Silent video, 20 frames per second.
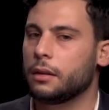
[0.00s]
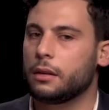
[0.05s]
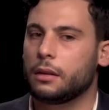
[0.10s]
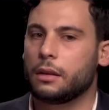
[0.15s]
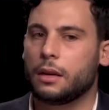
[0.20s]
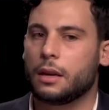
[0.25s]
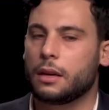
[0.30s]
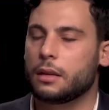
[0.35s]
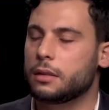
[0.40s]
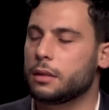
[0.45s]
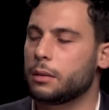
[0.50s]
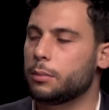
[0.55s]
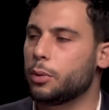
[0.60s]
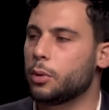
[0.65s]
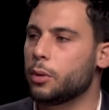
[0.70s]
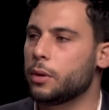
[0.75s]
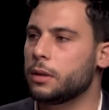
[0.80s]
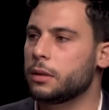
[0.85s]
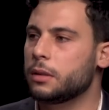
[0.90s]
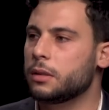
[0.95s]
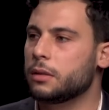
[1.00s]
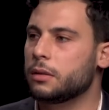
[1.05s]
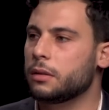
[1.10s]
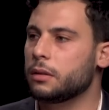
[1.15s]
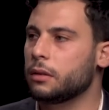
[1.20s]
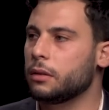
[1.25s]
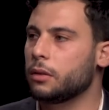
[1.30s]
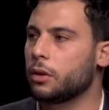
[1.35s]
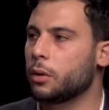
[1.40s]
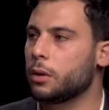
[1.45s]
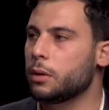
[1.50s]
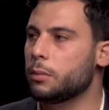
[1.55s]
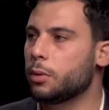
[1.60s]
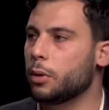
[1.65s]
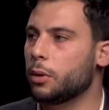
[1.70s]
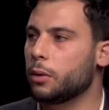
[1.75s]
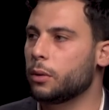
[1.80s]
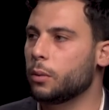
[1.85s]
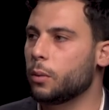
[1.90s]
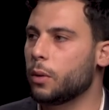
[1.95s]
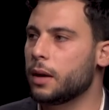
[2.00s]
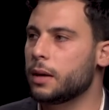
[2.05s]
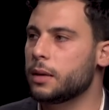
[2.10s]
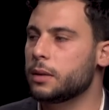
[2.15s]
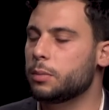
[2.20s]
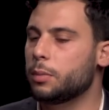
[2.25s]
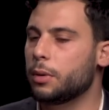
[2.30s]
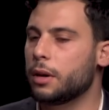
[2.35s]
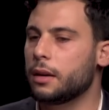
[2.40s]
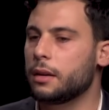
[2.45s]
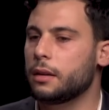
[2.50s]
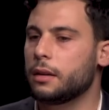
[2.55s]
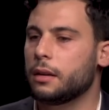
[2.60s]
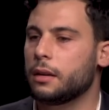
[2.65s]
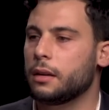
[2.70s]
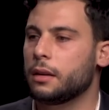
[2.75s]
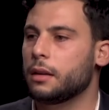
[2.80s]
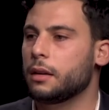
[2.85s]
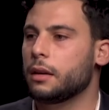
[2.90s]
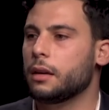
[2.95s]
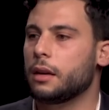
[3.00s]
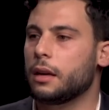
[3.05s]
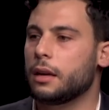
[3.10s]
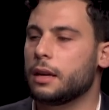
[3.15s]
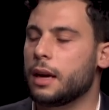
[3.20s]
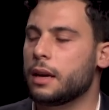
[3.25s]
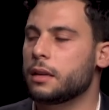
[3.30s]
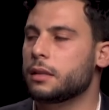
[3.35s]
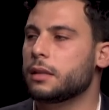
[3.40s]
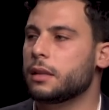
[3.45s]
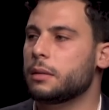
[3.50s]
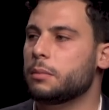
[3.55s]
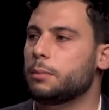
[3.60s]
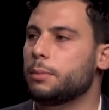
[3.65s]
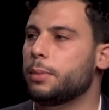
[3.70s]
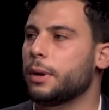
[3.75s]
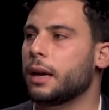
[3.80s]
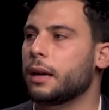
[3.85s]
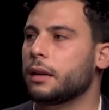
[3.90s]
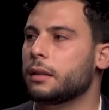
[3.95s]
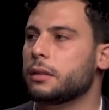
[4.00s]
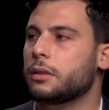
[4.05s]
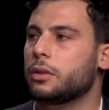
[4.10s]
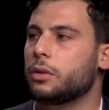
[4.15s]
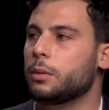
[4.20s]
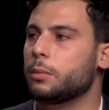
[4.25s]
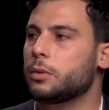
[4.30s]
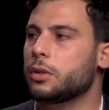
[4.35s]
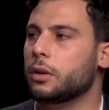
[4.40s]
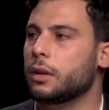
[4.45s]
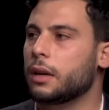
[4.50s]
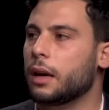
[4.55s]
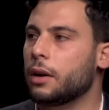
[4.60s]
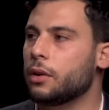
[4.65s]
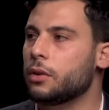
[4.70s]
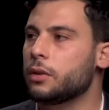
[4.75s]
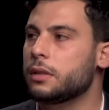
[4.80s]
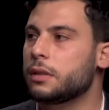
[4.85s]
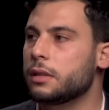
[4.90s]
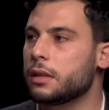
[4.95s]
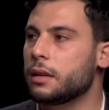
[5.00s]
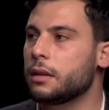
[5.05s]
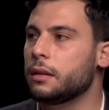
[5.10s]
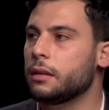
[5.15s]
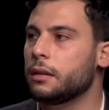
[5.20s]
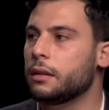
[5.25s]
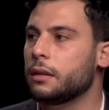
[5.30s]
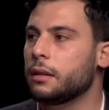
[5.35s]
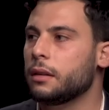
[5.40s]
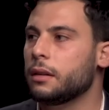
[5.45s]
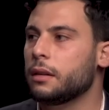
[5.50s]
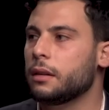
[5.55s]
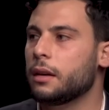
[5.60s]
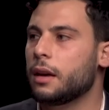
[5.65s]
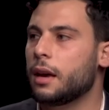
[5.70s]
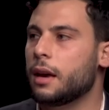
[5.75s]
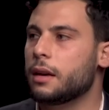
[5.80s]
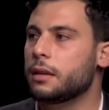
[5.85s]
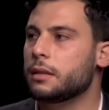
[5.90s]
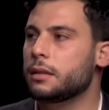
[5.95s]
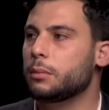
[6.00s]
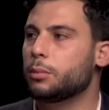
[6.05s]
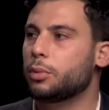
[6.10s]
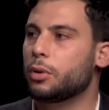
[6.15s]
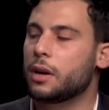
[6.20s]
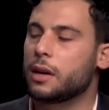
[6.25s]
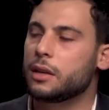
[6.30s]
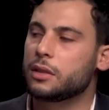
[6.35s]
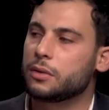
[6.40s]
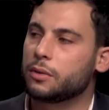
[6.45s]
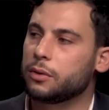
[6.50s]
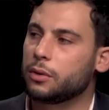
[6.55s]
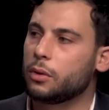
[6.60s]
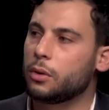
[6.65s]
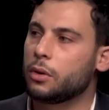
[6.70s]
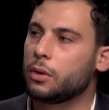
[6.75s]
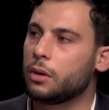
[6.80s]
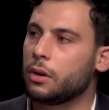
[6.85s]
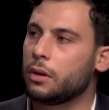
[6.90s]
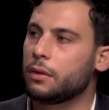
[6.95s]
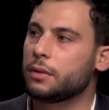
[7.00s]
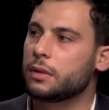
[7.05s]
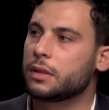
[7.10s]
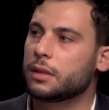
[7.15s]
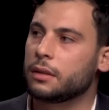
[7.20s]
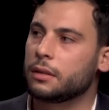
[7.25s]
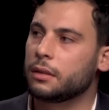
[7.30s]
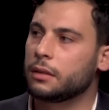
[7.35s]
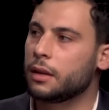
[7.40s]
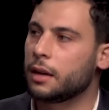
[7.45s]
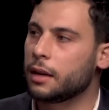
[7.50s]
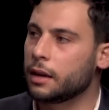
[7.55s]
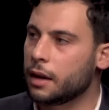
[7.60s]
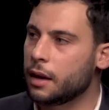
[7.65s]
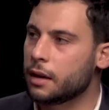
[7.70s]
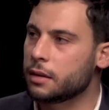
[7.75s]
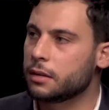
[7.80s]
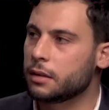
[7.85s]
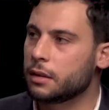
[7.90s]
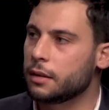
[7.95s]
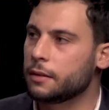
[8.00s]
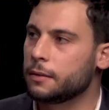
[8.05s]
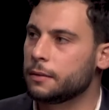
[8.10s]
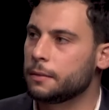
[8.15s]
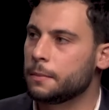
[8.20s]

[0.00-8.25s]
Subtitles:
Yes, there are points going both ways, but an asset-backed cryptocurrency has the price floor of its underlying asset.